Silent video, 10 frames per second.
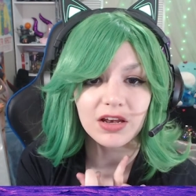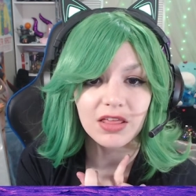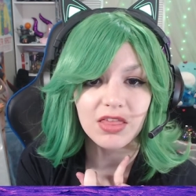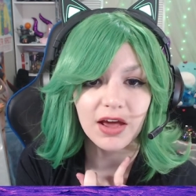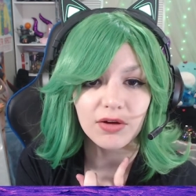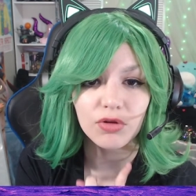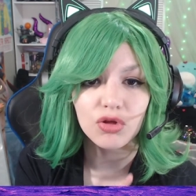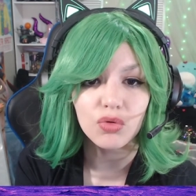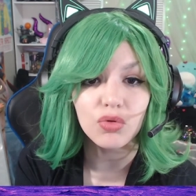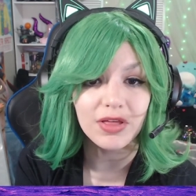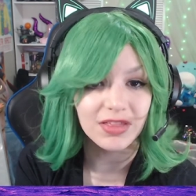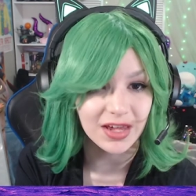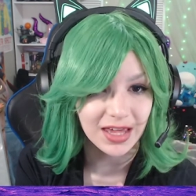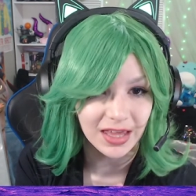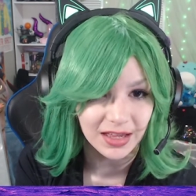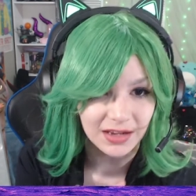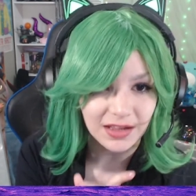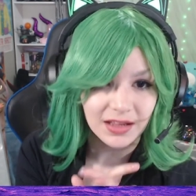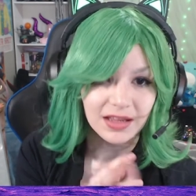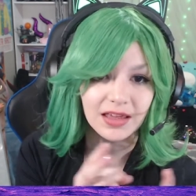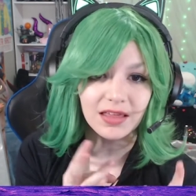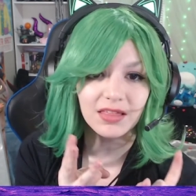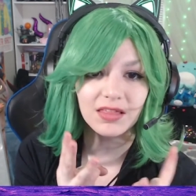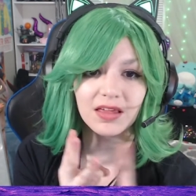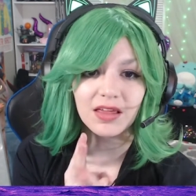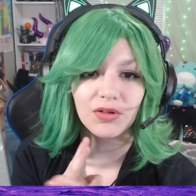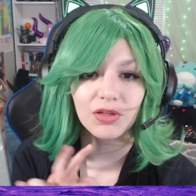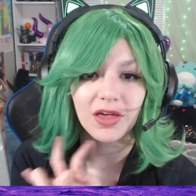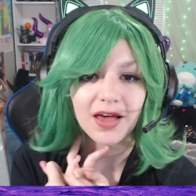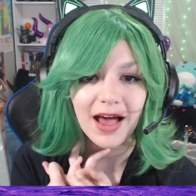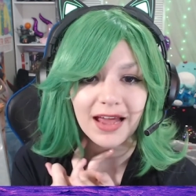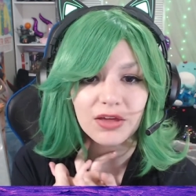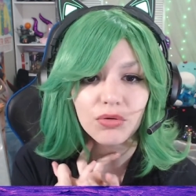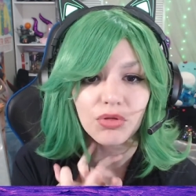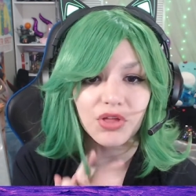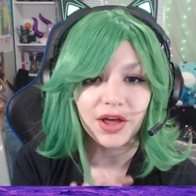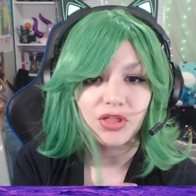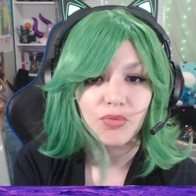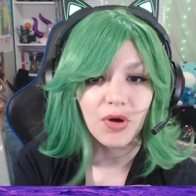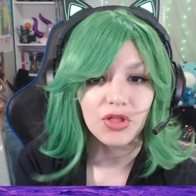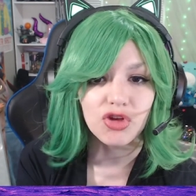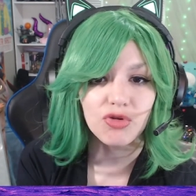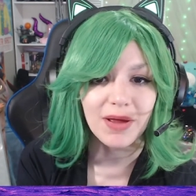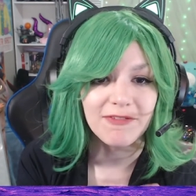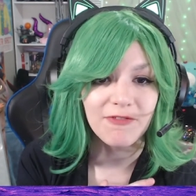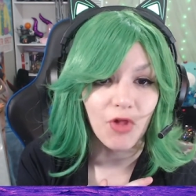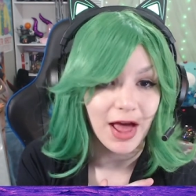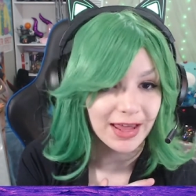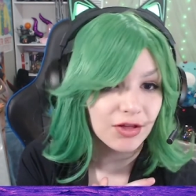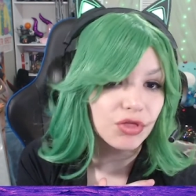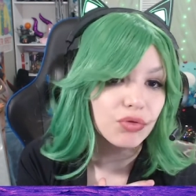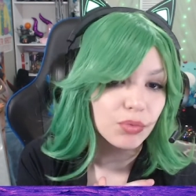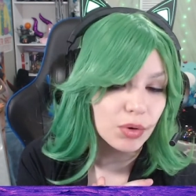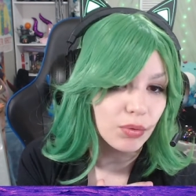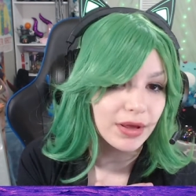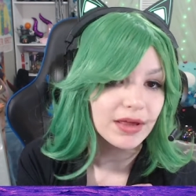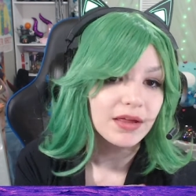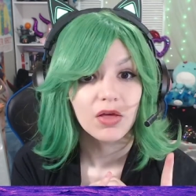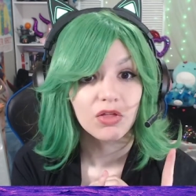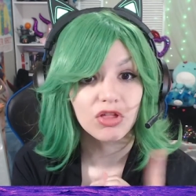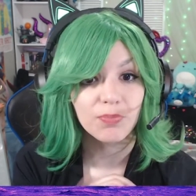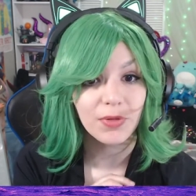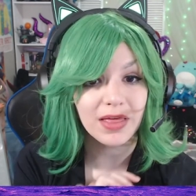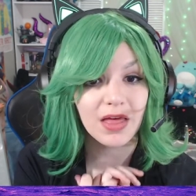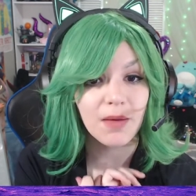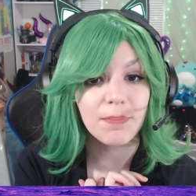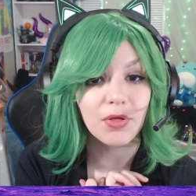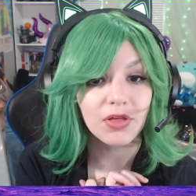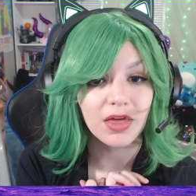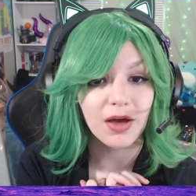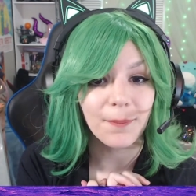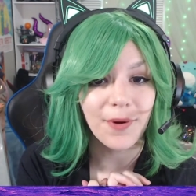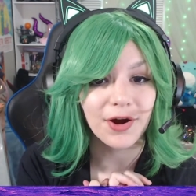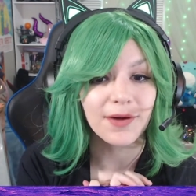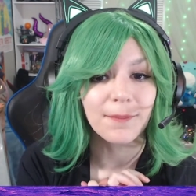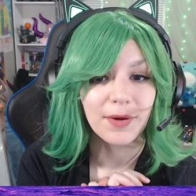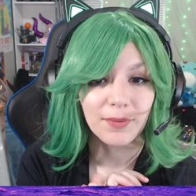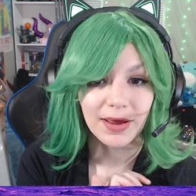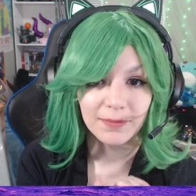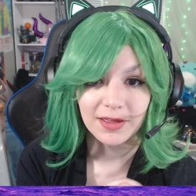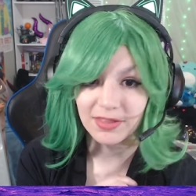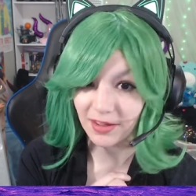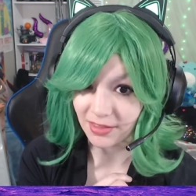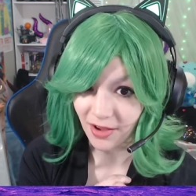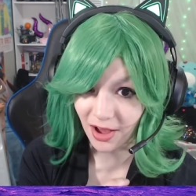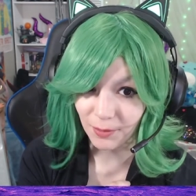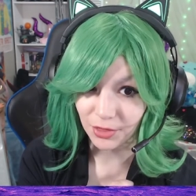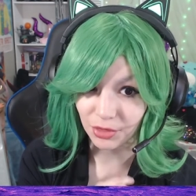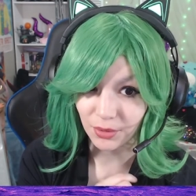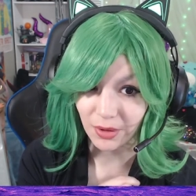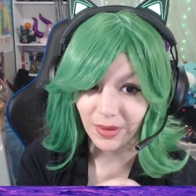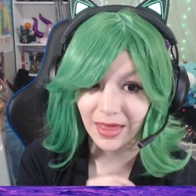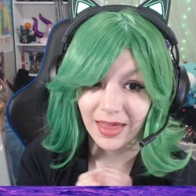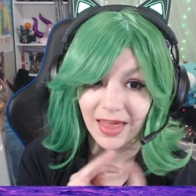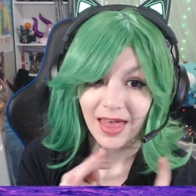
an entire school as a kid. Easily killed a Kaiju-sized monster by flying through it. Split a building apart by ramming Saitama through it.